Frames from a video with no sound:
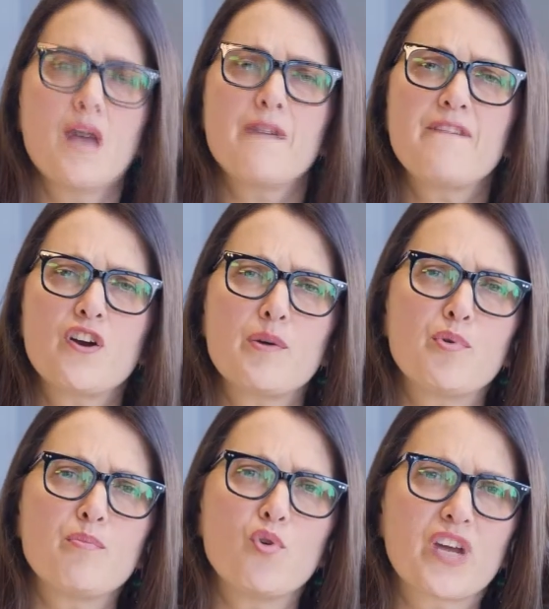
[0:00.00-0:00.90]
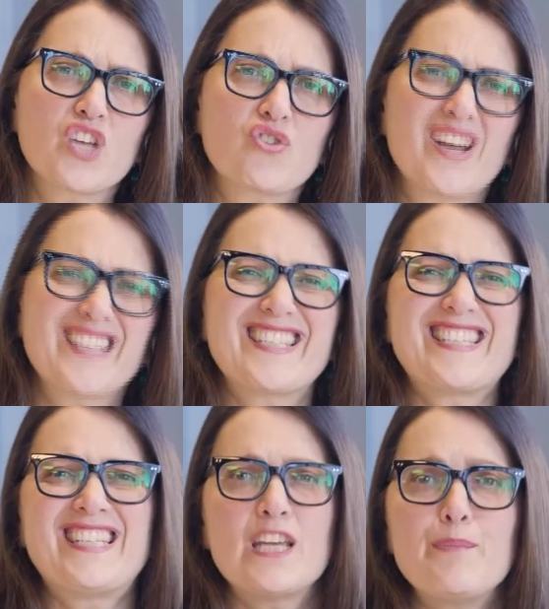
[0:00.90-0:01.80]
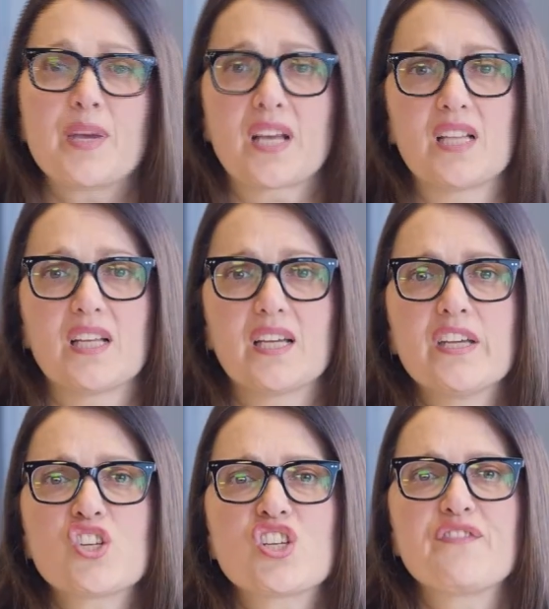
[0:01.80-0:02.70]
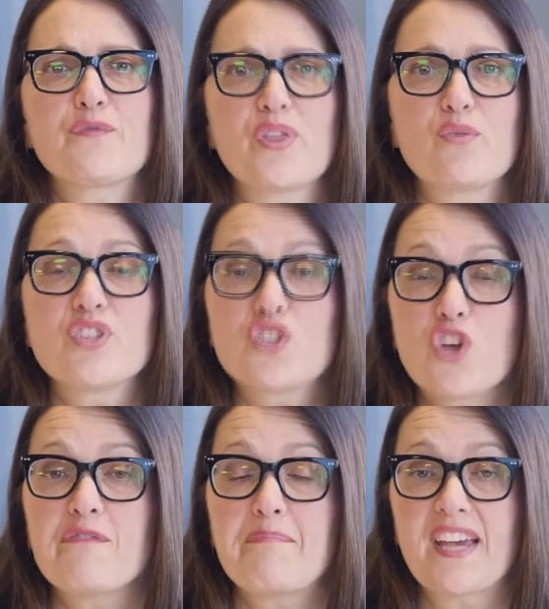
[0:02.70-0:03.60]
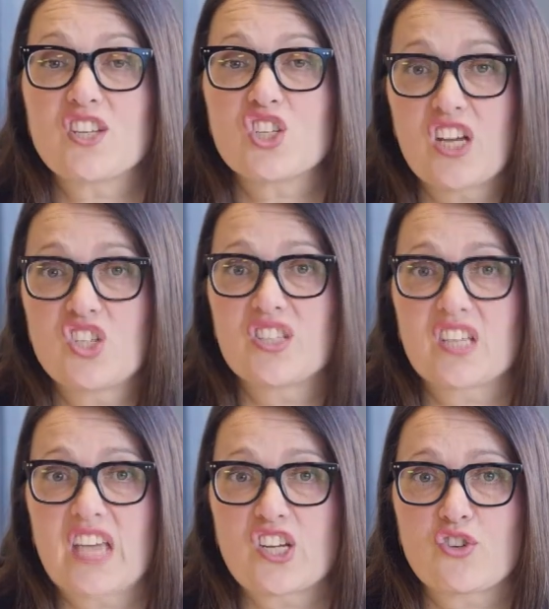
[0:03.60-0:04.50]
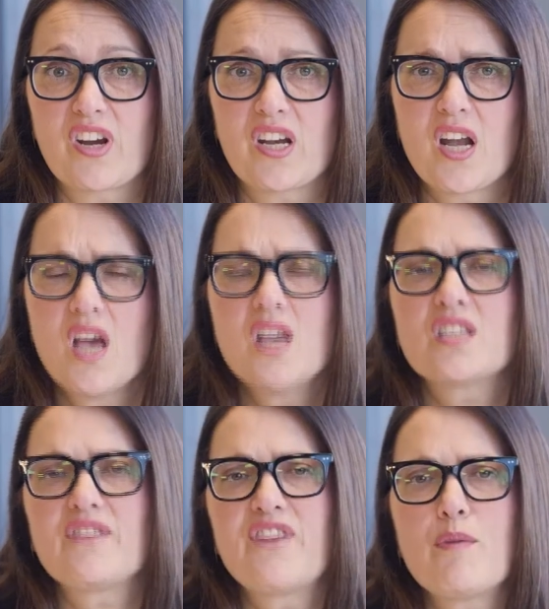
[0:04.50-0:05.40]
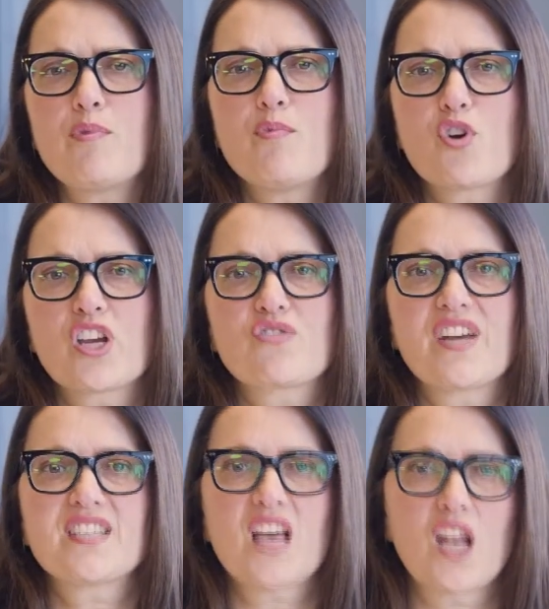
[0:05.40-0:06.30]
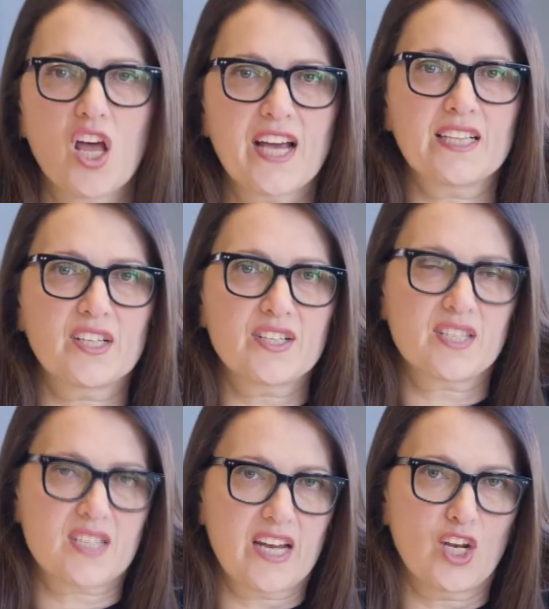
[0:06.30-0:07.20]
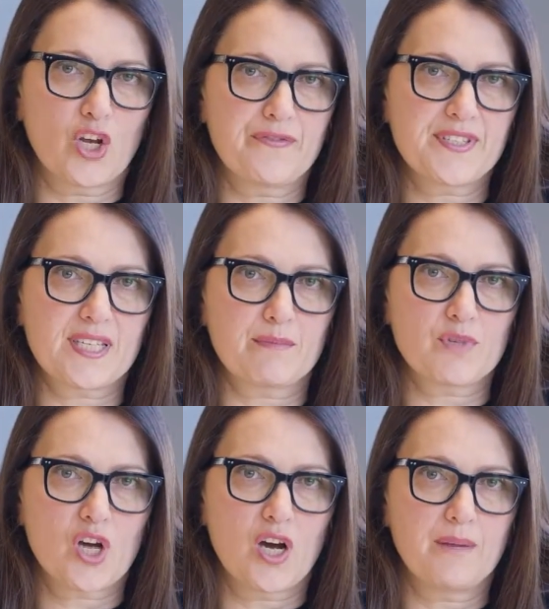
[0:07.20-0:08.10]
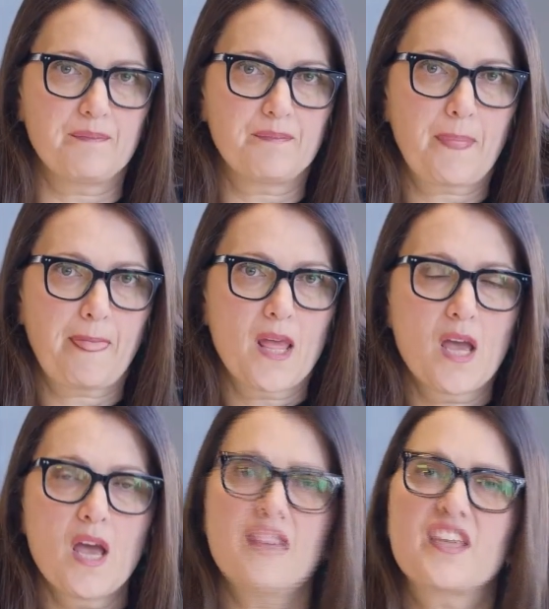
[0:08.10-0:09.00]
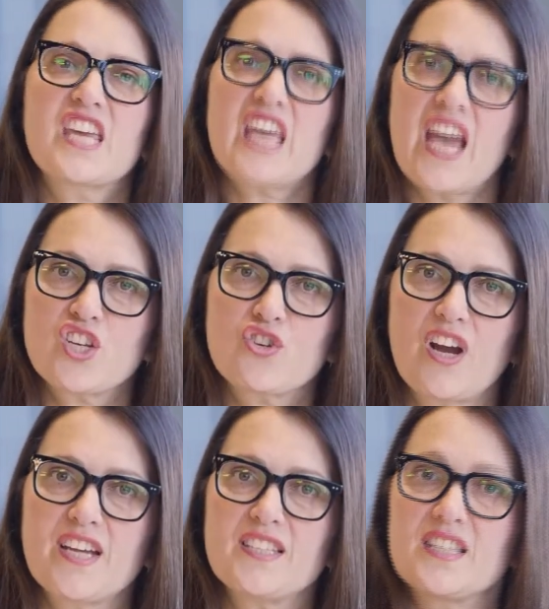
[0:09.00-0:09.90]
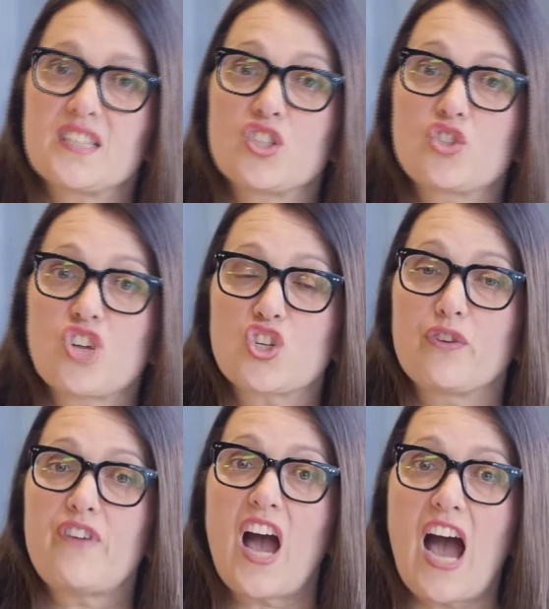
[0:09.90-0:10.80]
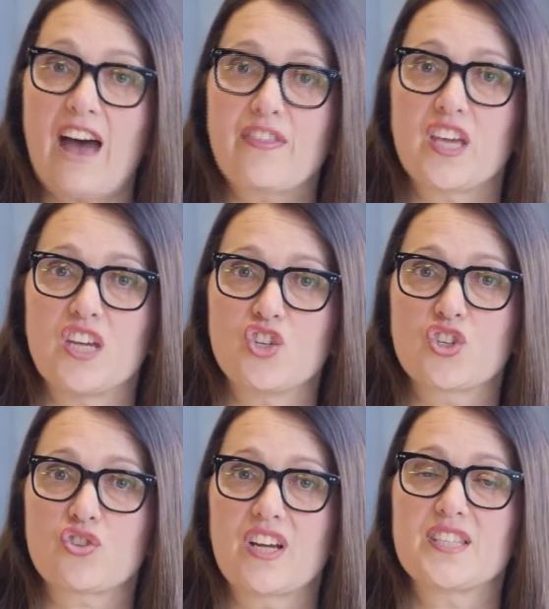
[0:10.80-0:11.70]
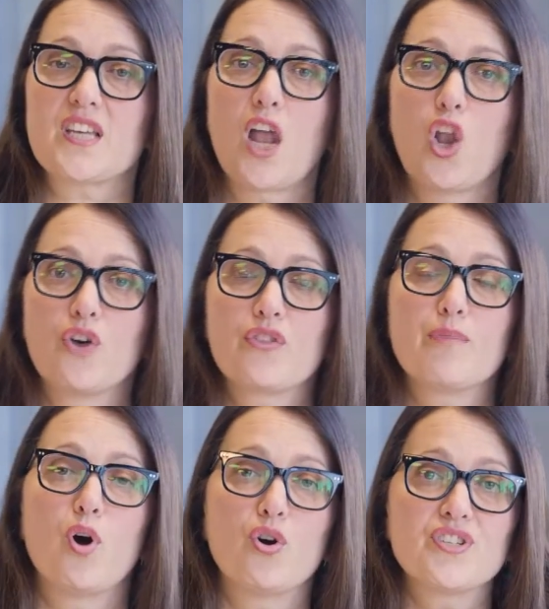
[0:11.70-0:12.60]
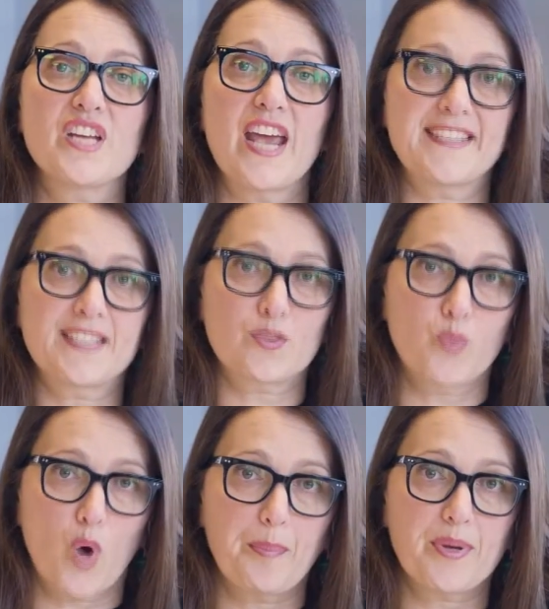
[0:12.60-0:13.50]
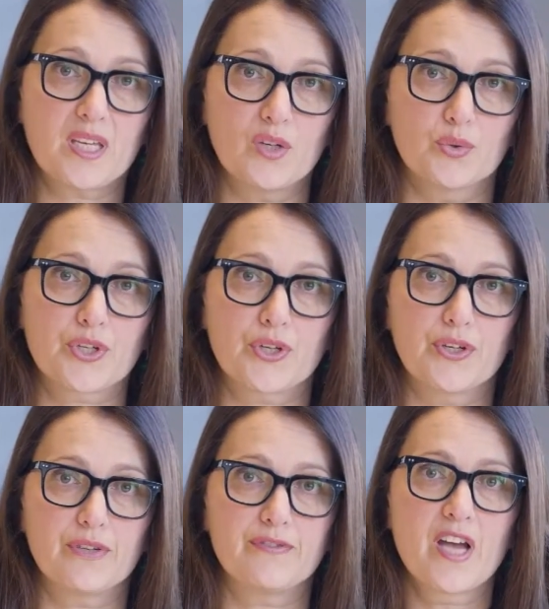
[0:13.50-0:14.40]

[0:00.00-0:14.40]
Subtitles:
Variable mortgage rates typically shift when the Reserve Bank changes the cash rate, so variable mortgage rates are likely to stay low for some time. The cash rate sets the structure of other interest rates along the bond and swap yield curve.